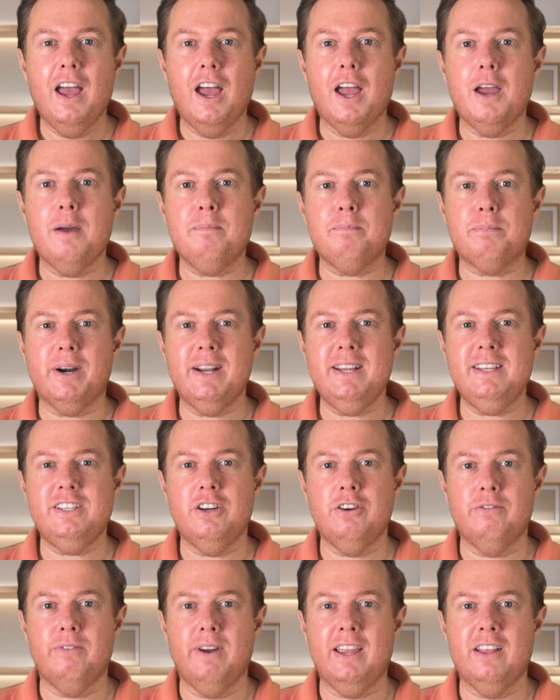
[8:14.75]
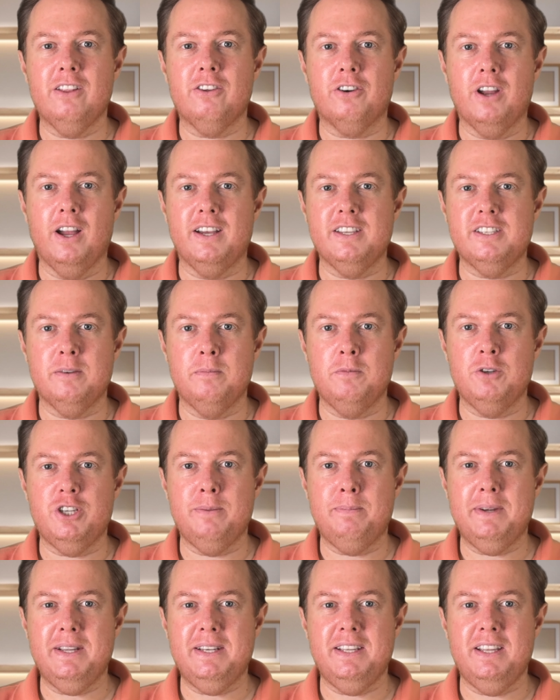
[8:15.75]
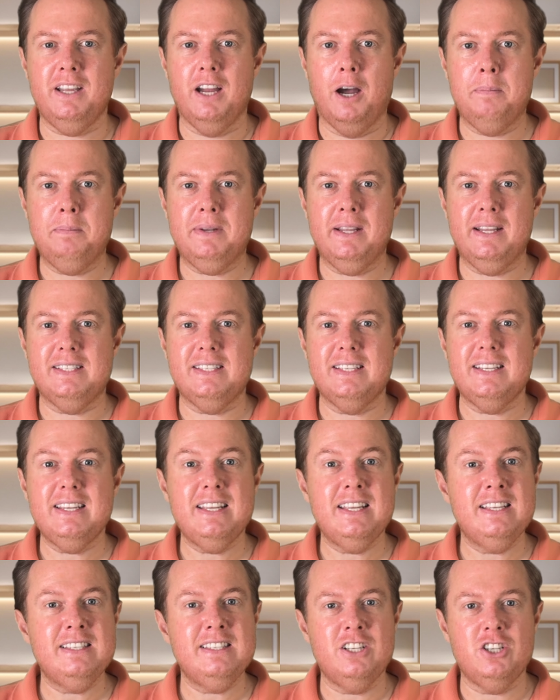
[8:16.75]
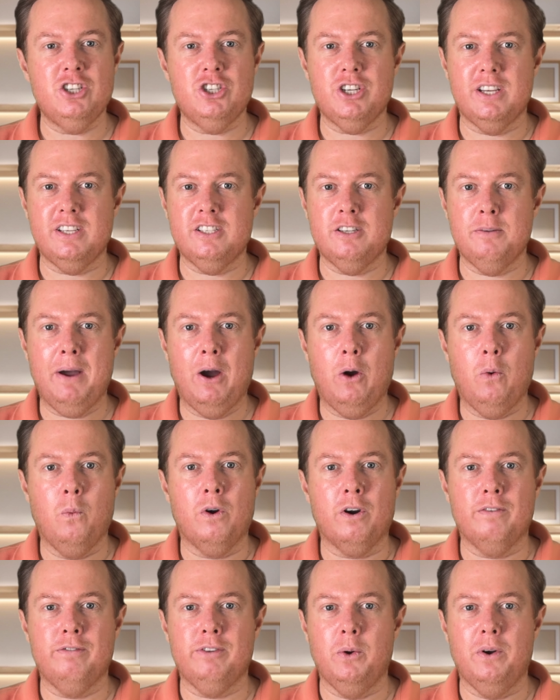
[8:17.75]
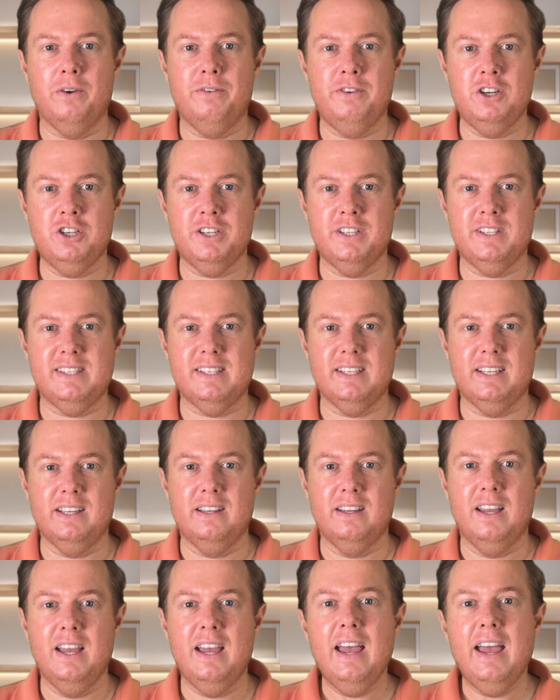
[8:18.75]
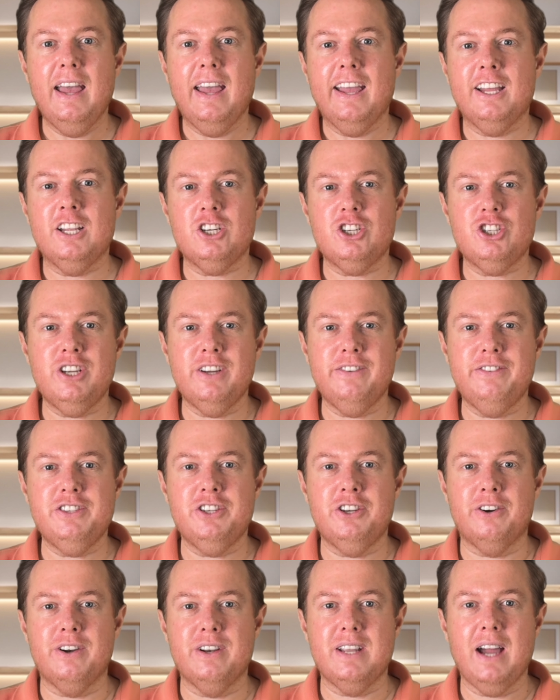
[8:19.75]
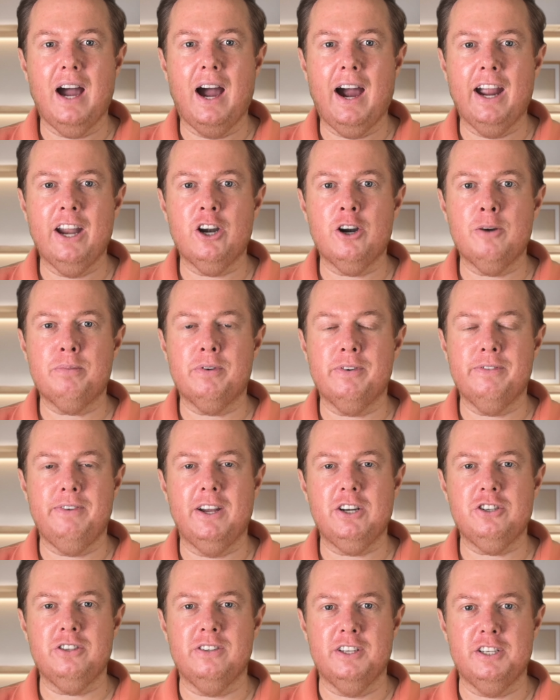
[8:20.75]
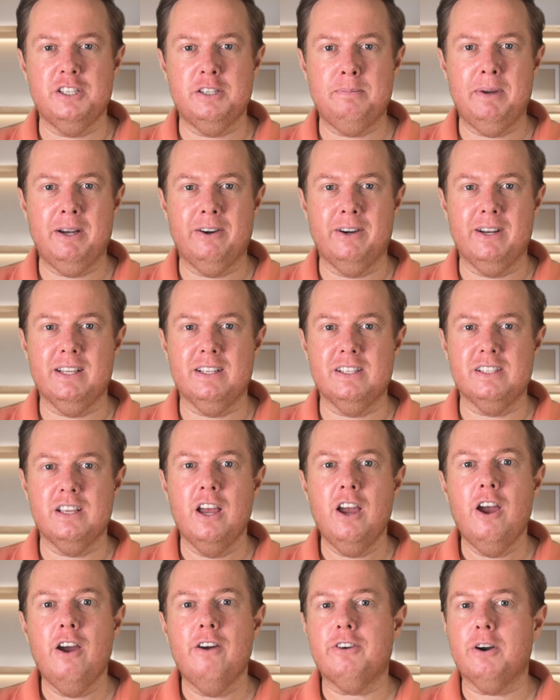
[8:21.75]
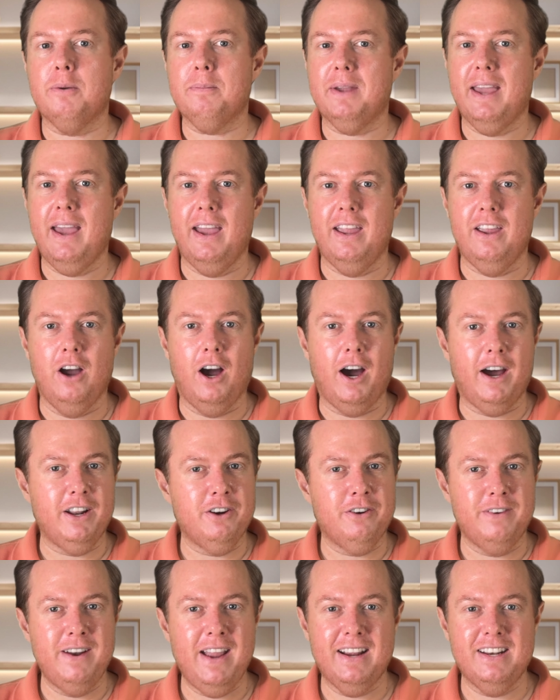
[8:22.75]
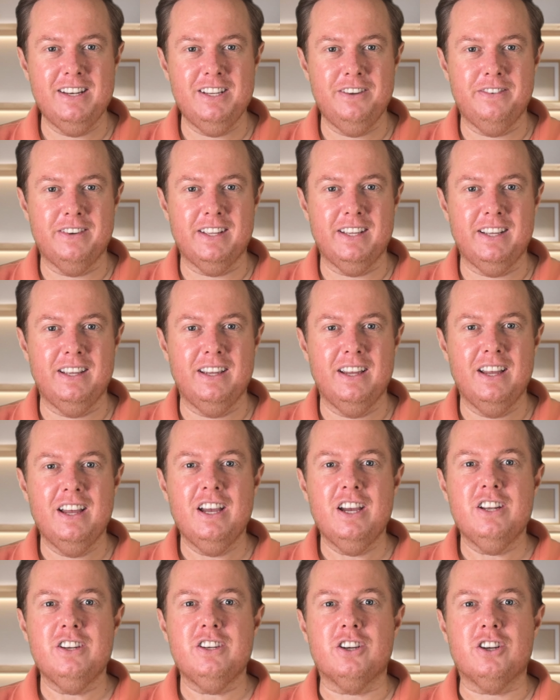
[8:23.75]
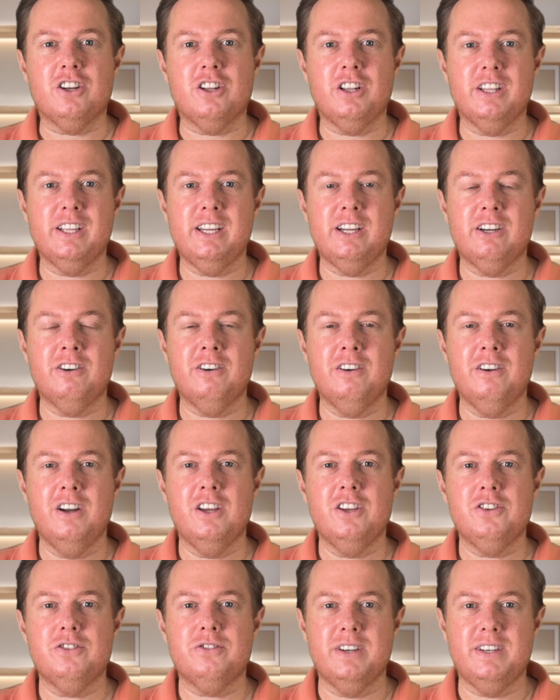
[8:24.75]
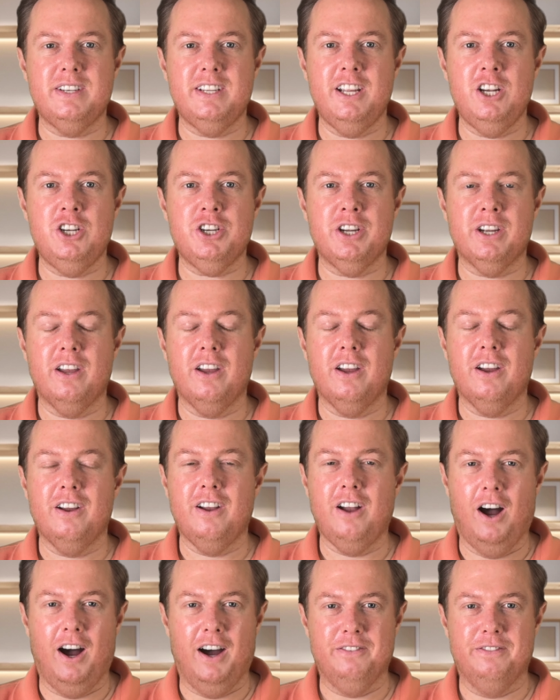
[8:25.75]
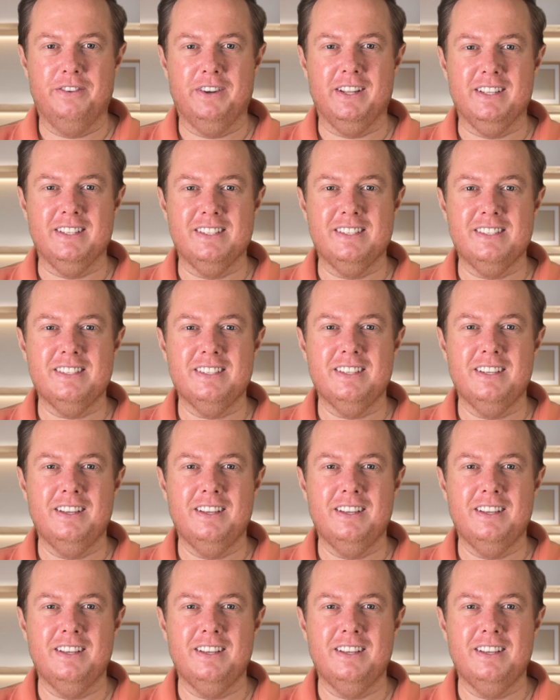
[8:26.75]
Embracing regular custom GPT updates isn't just about workflow efficiency. It shifts your entire professional experience from chaotic reactivity to clear, strategic confidence.